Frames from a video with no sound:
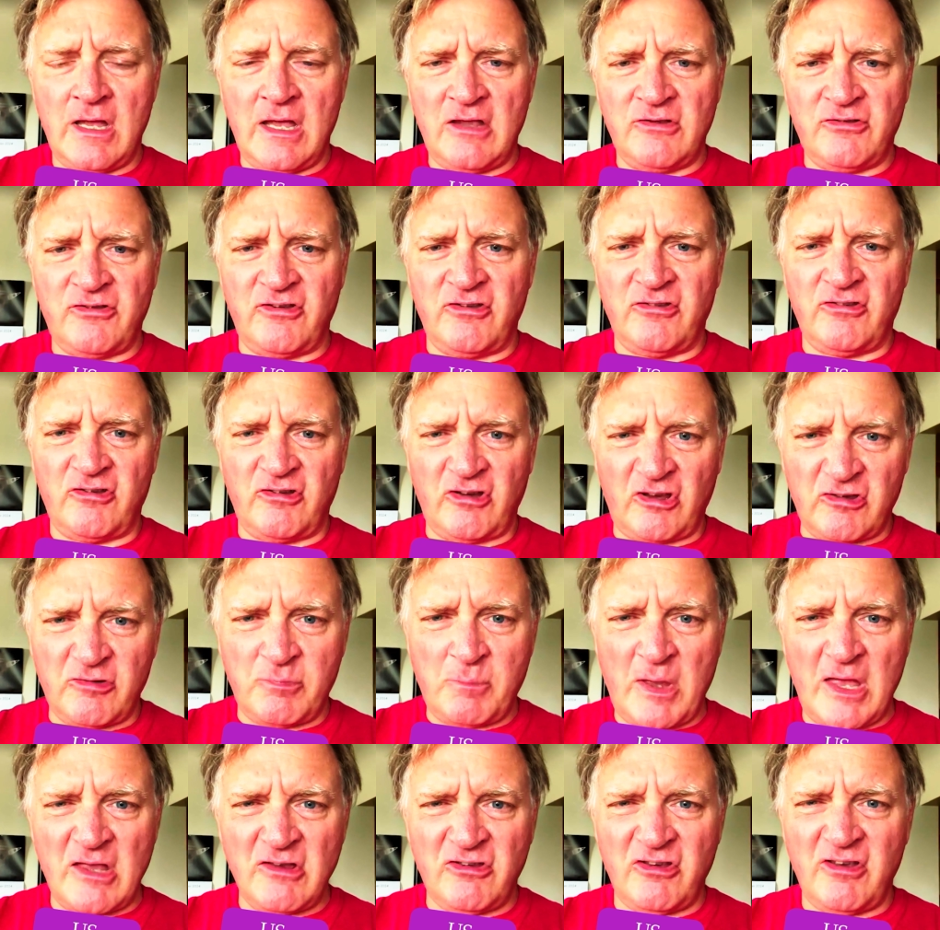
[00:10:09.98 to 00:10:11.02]
it's as
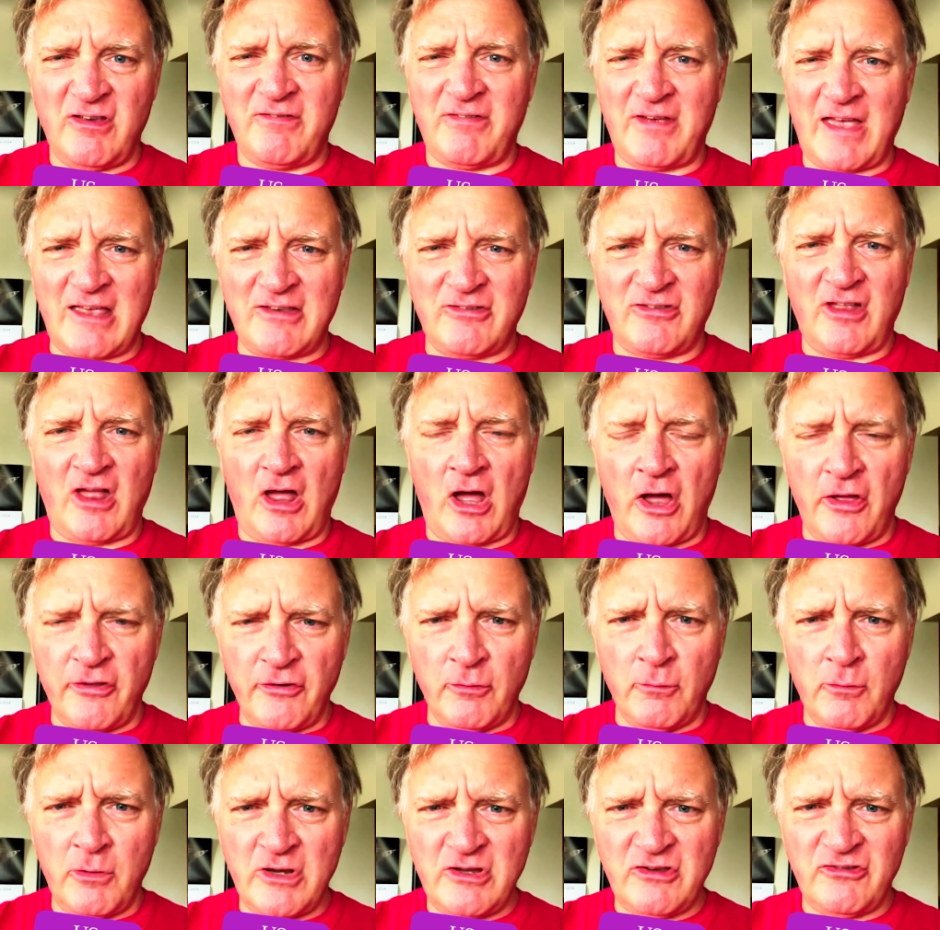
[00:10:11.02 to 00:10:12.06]
expensive as the
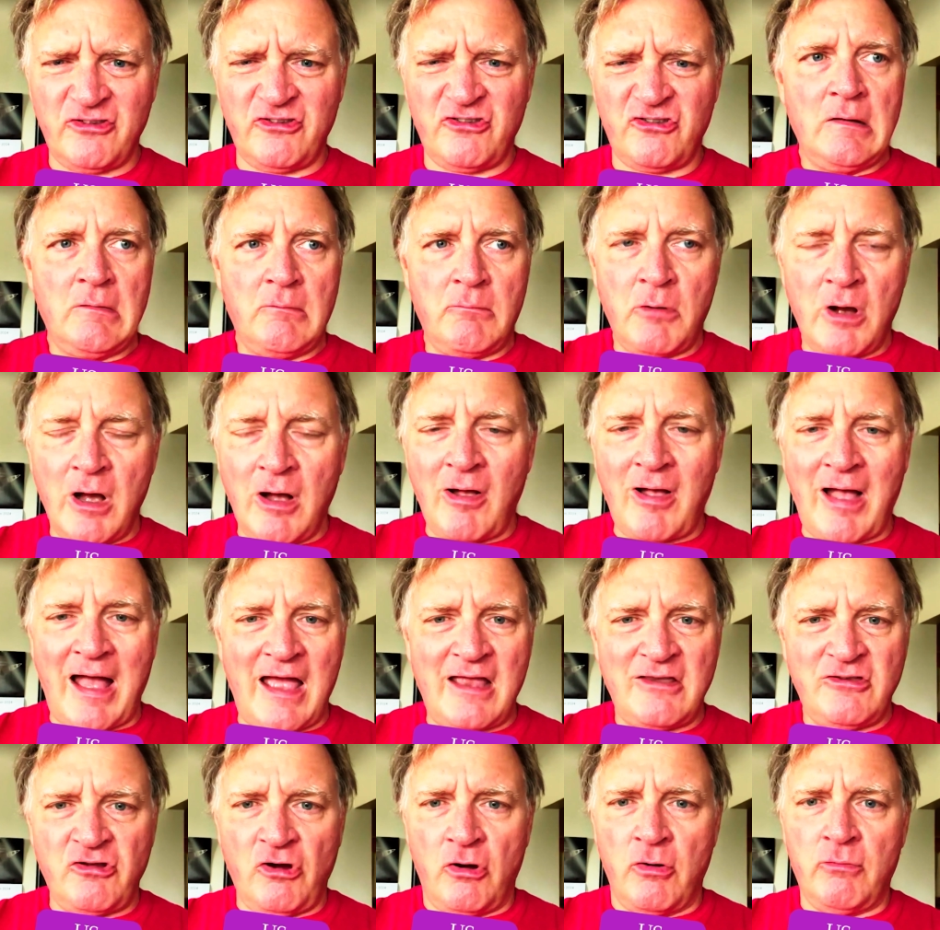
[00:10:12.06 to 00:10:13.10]
other ones? Well,
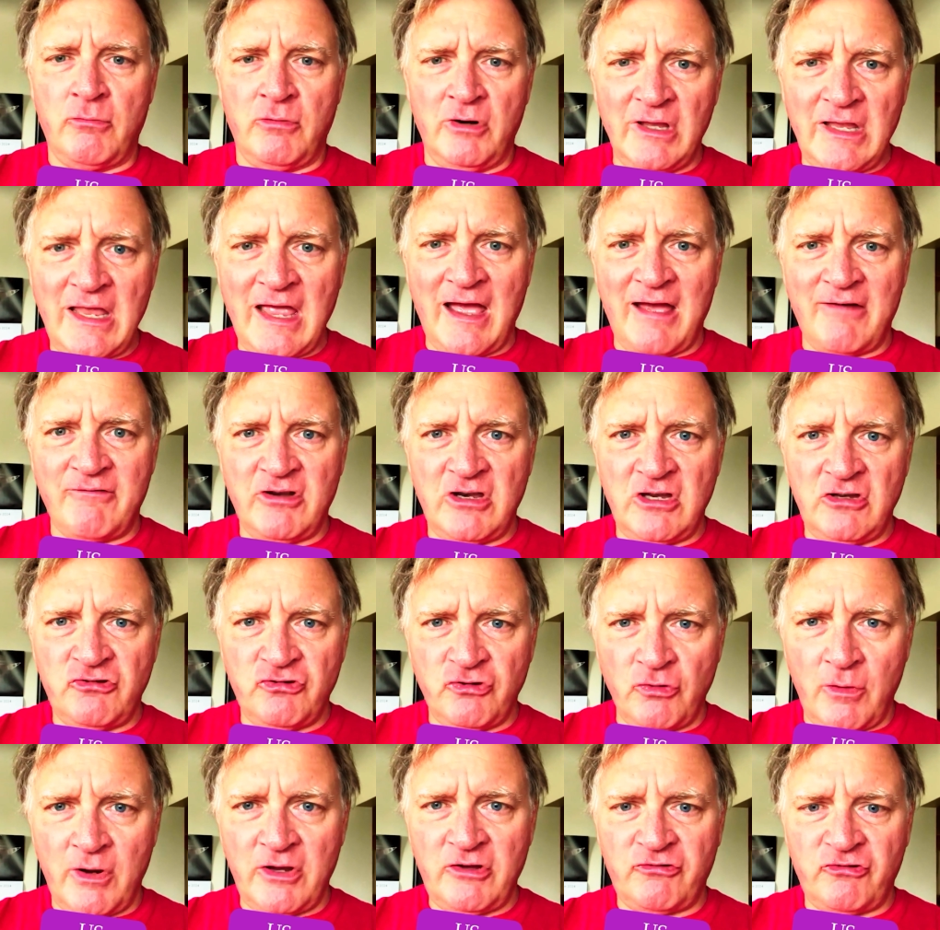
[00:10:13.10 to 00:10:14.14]
I don't really have any
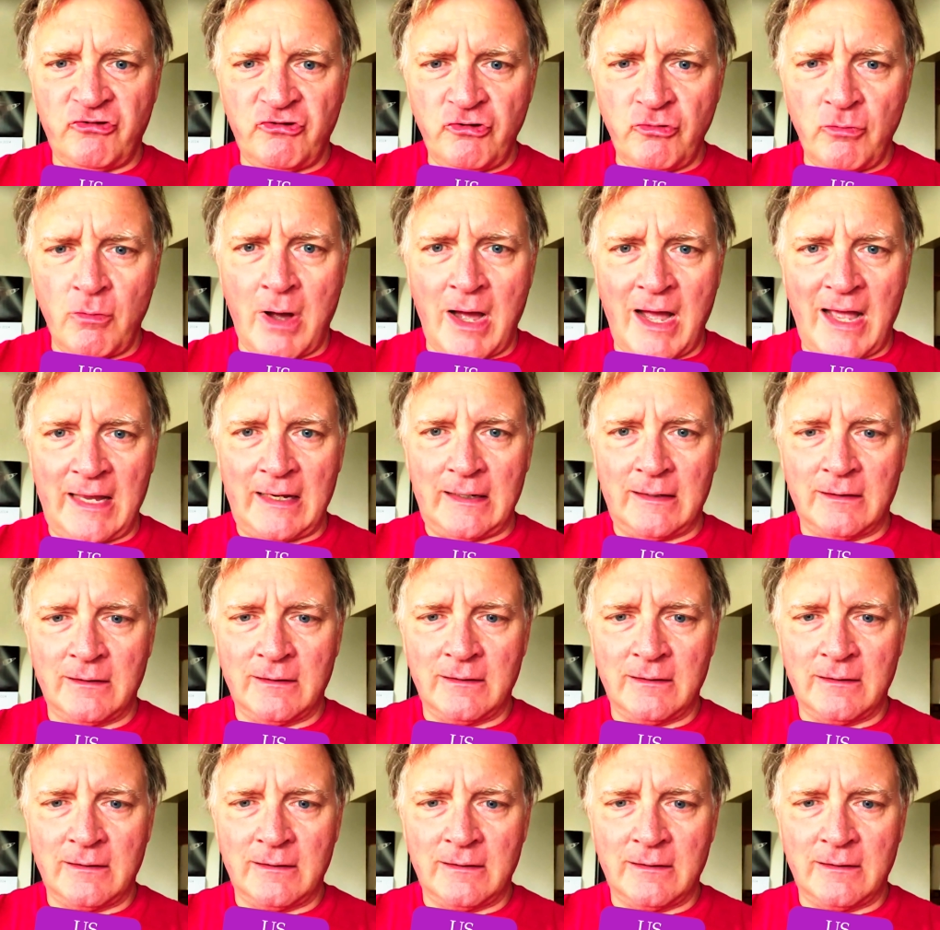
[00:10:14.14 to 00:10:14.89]
choice, do I?